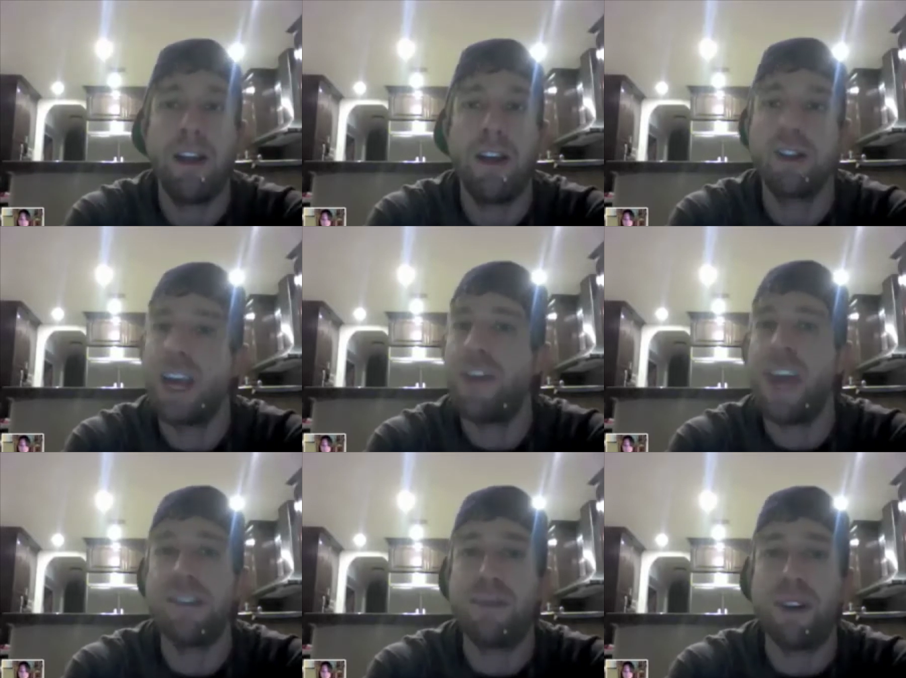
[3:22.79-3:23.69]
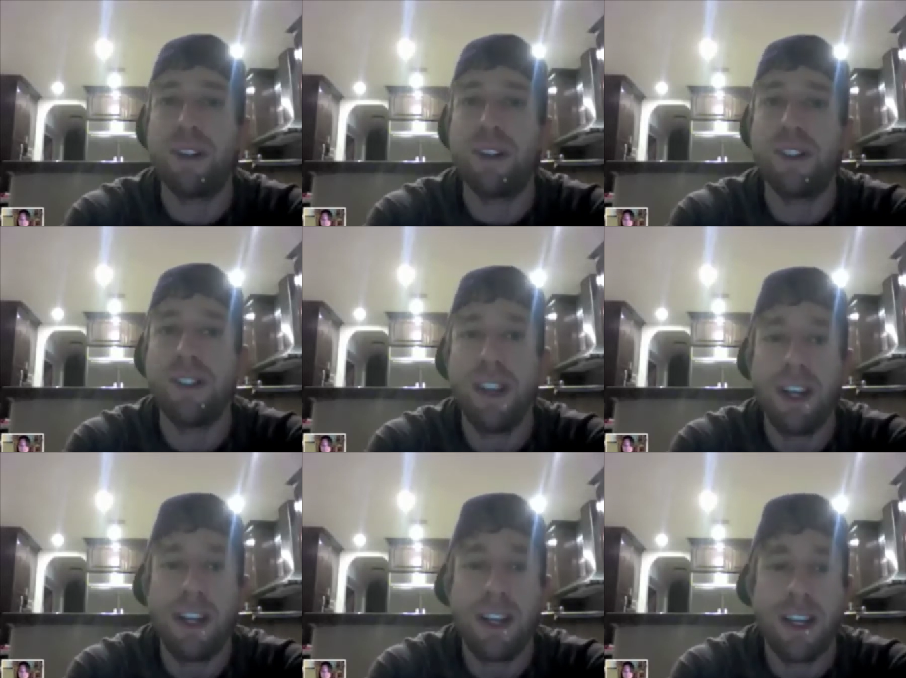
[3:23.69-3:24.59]
saying thanks in person
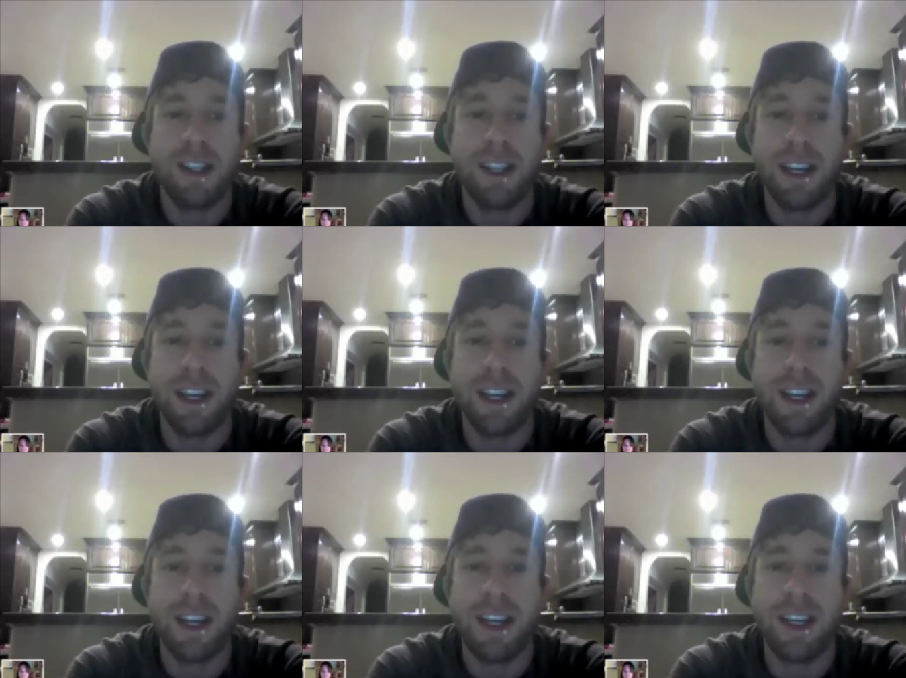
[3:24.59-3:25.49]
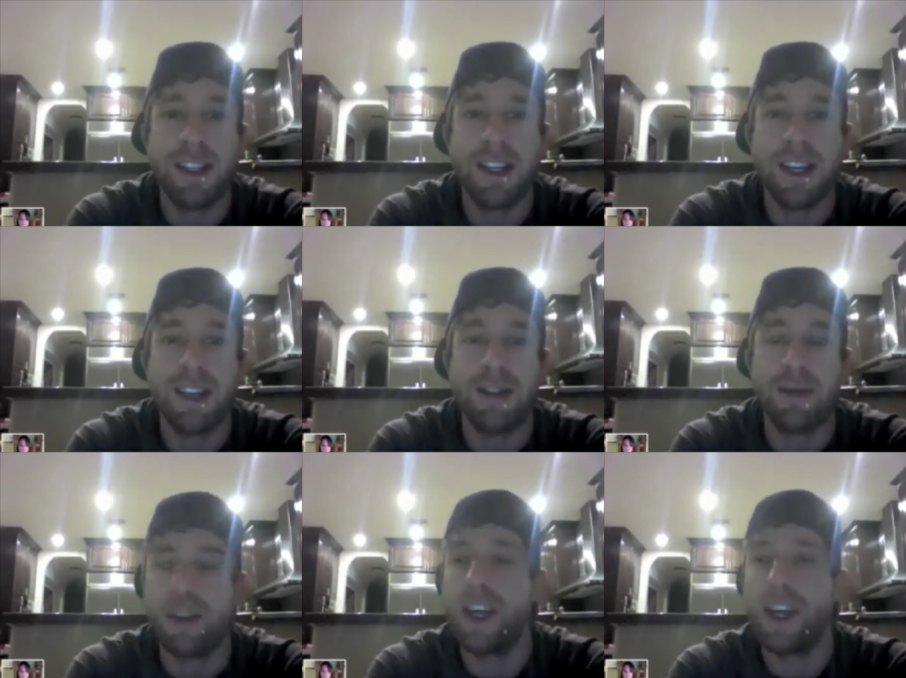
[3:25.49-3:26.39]
is a
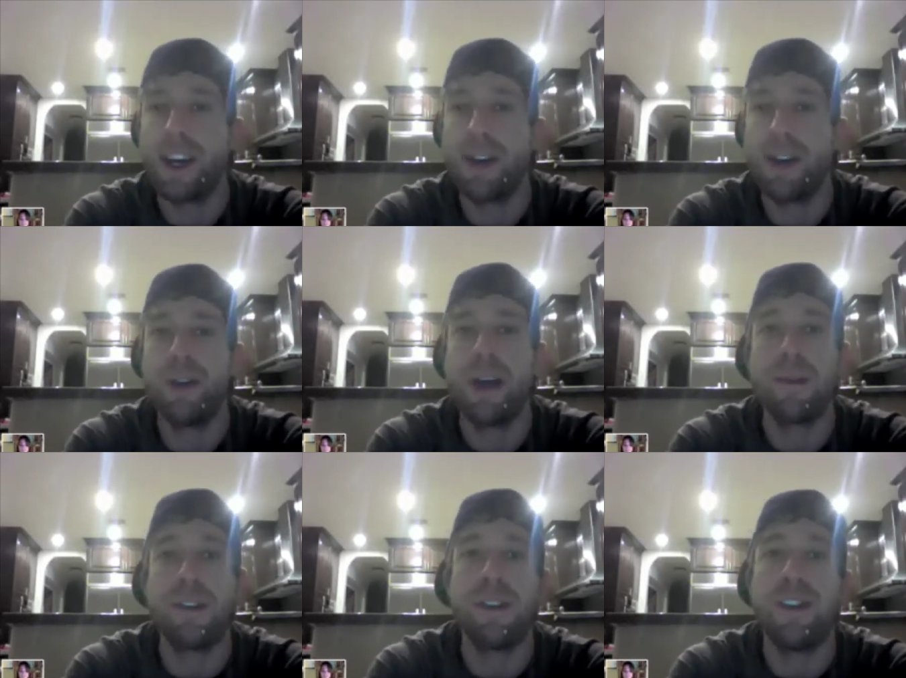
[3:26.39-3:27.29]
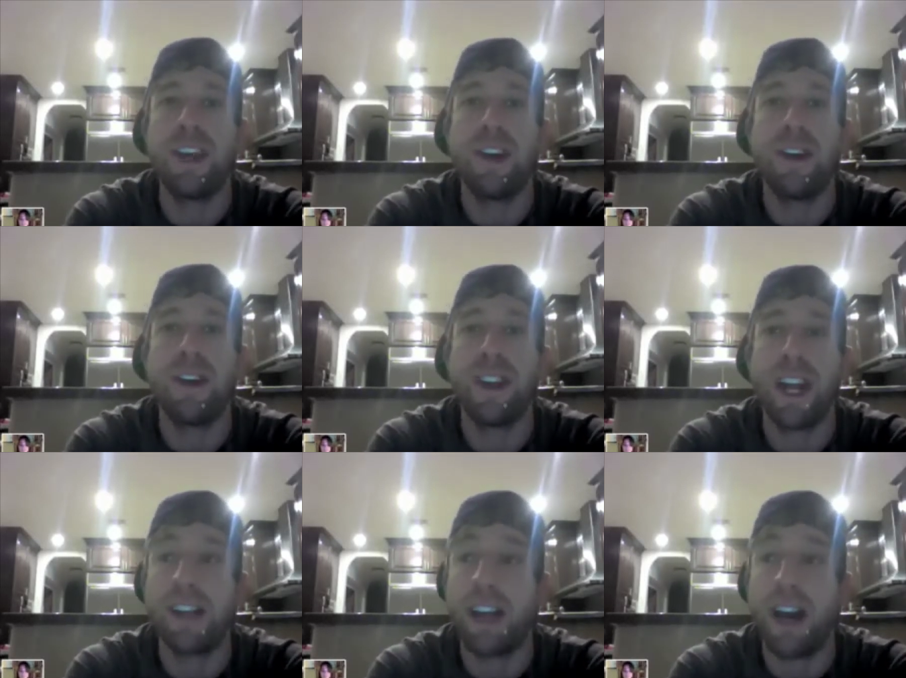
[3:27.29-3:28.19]
really cool opportunity,
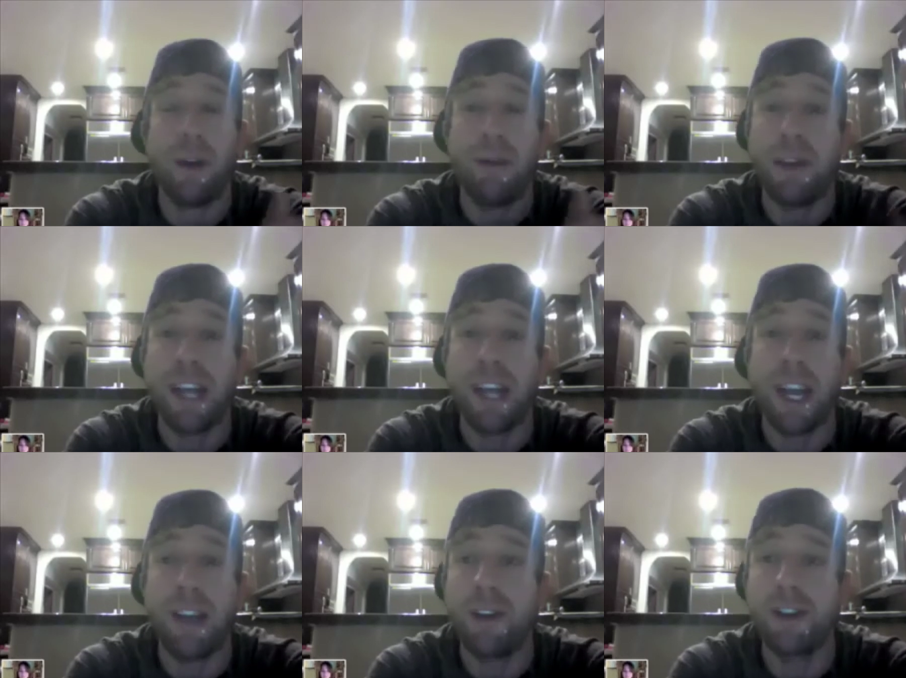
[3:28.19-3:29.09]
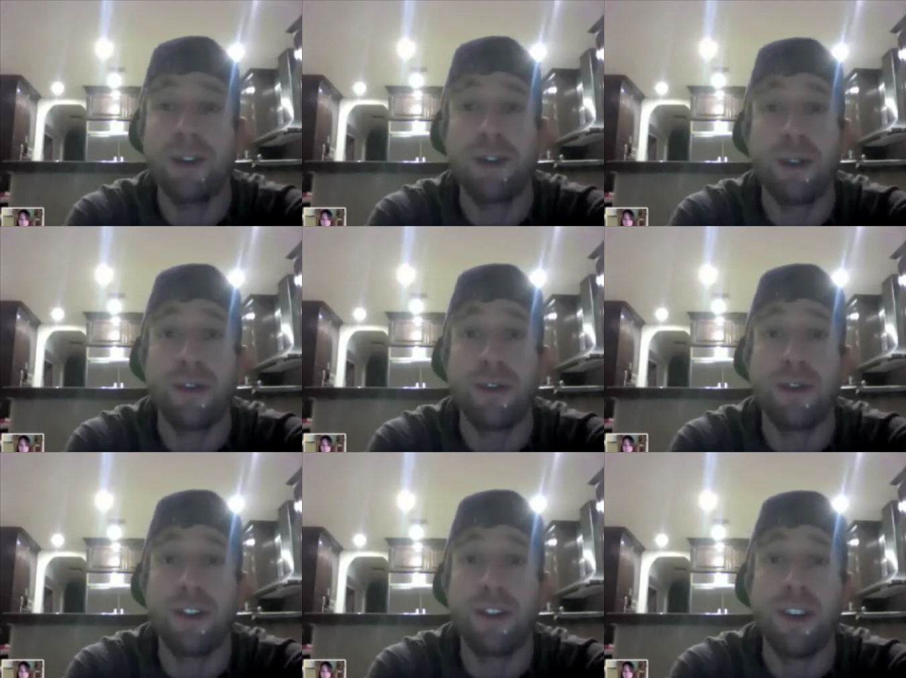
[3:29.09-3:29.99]
and I want to be taking USO tours
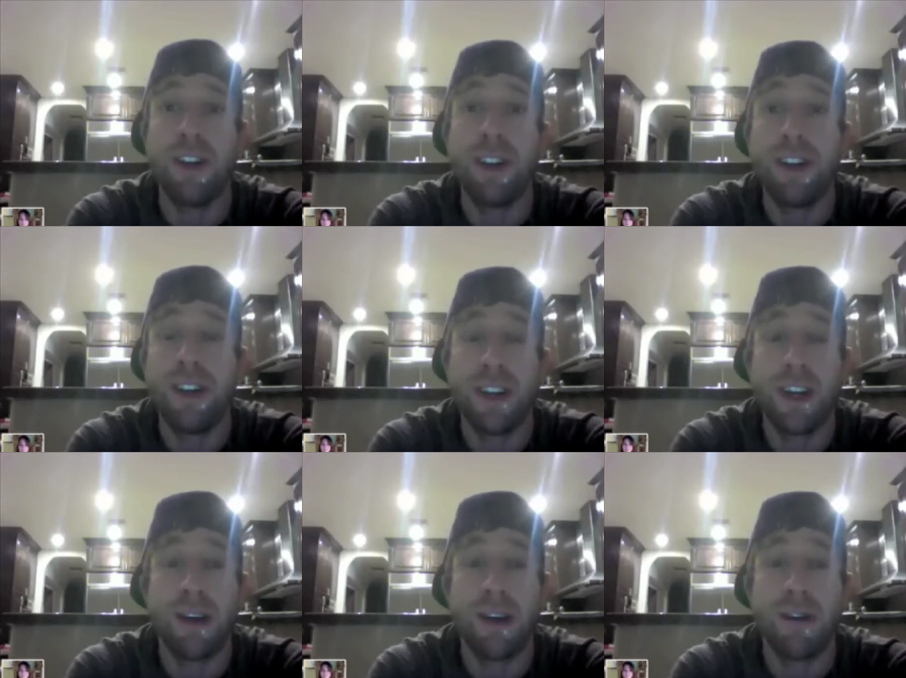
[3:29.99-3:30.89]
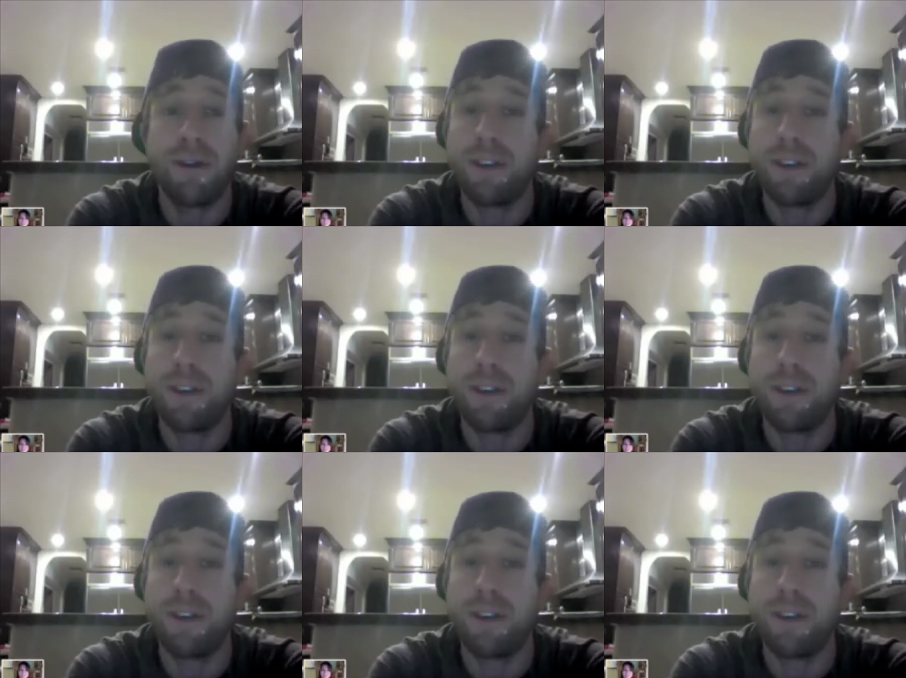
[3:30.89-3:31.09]
for as